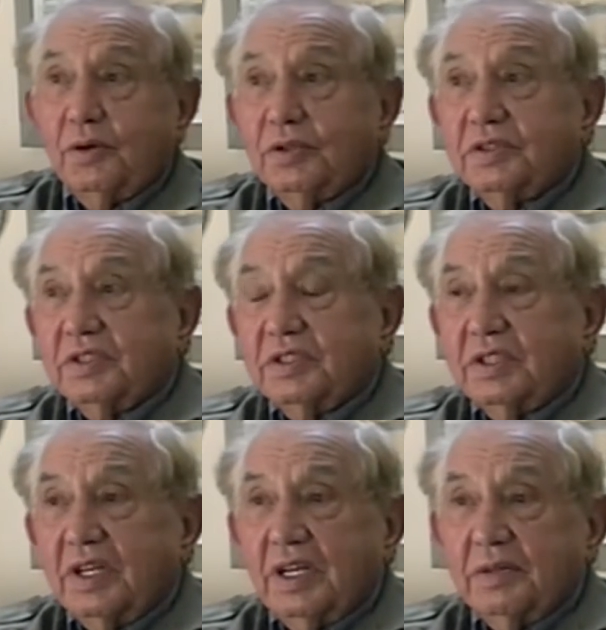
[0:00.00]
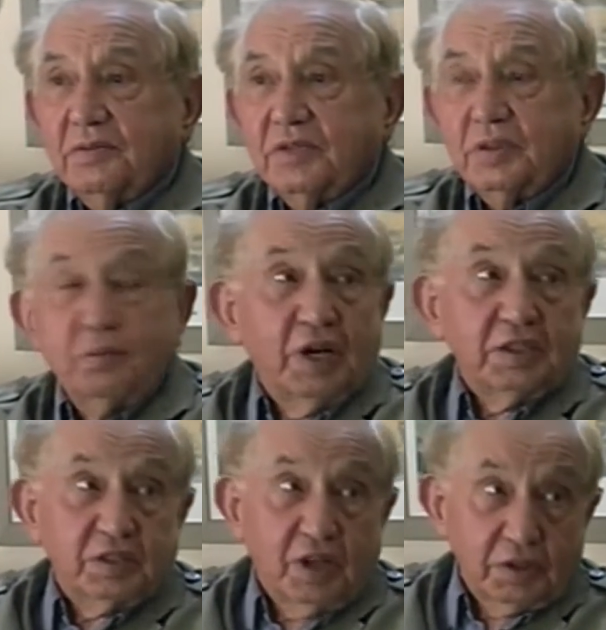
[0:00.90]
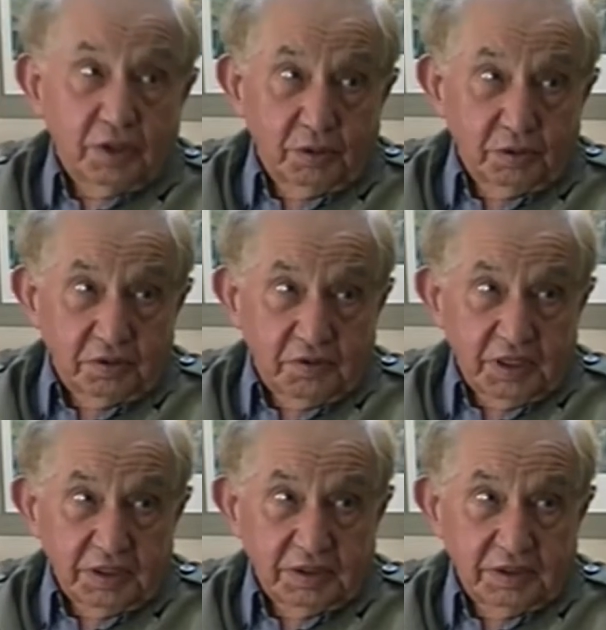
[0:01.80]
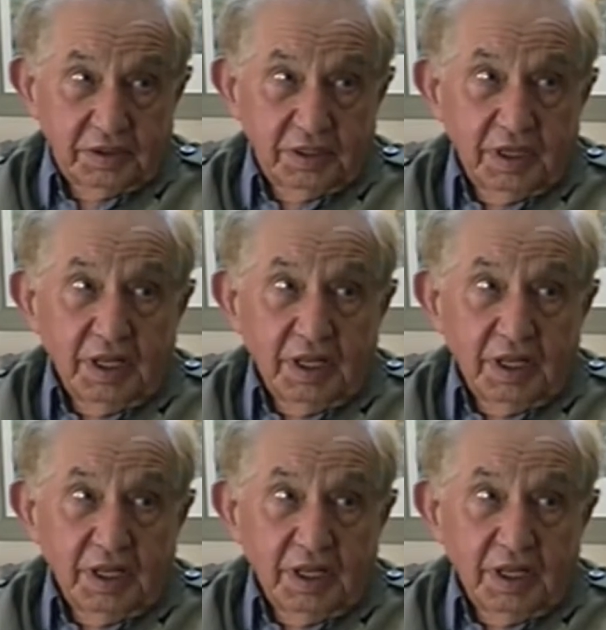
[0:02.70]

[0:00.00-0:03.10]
And of course the press got hold of it.